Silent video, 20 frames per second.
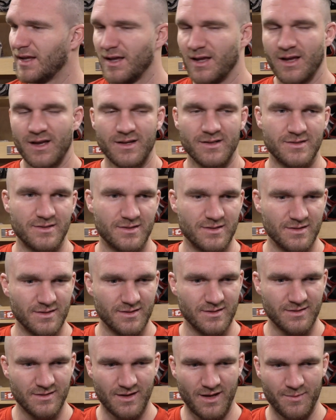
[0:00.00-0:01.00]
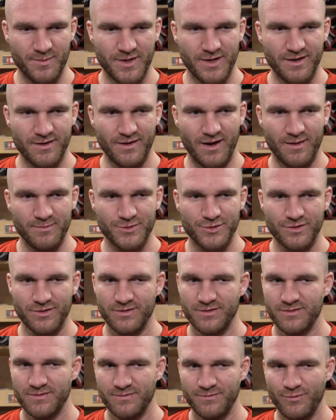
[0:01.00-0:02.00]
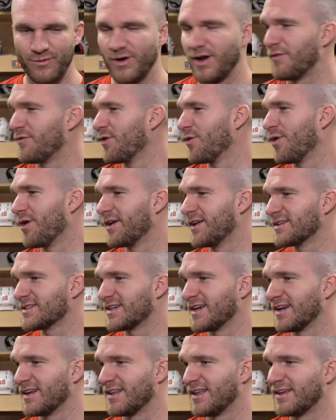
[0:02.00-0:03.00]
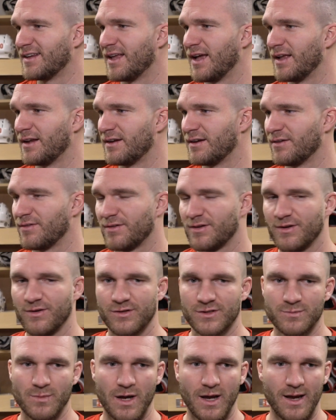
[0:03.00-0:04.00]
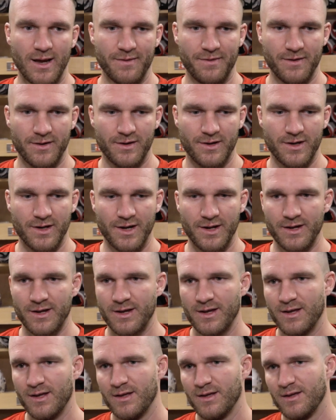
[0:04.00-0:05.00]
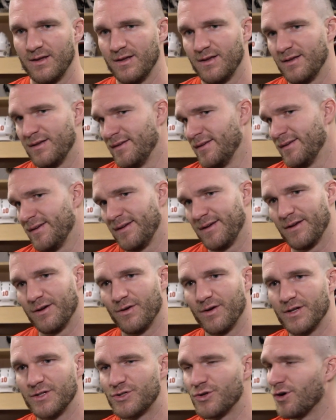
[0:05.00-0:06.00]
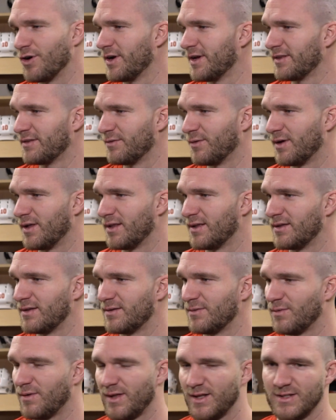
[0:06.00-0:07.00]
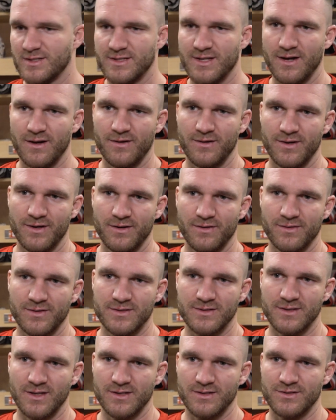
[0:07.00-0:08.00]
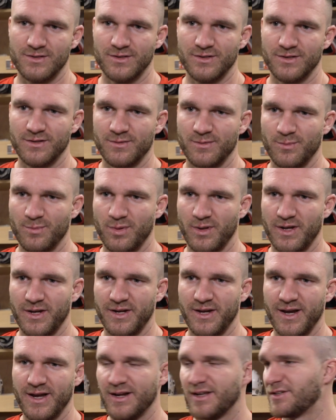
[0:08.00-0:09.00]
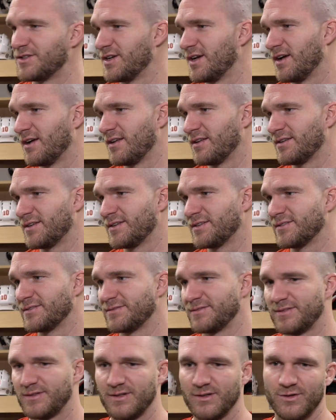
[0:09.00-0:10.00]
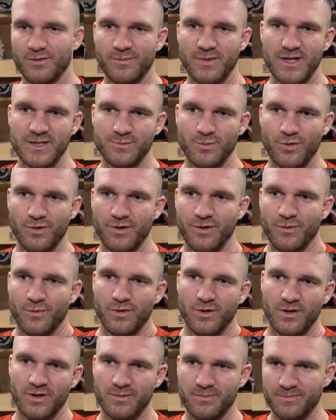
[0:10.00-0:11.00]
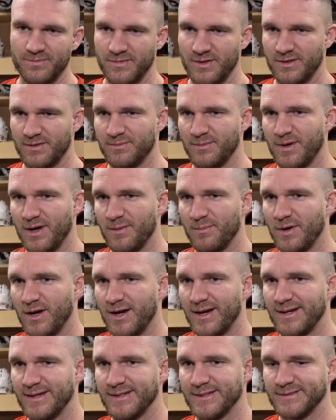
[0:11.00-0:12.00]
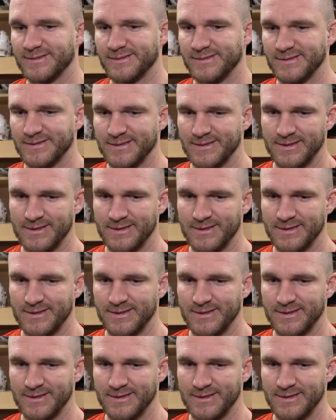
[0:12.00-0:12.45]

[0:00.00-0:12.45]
Yeah, it's, I mean, I'm sure for everyone it's kind of like that, you know, it goes by. I think you got to, you know, enjoy it while it's there. You know, it's nice to play in the NHL and, you know, best sport in the world in my mind, and,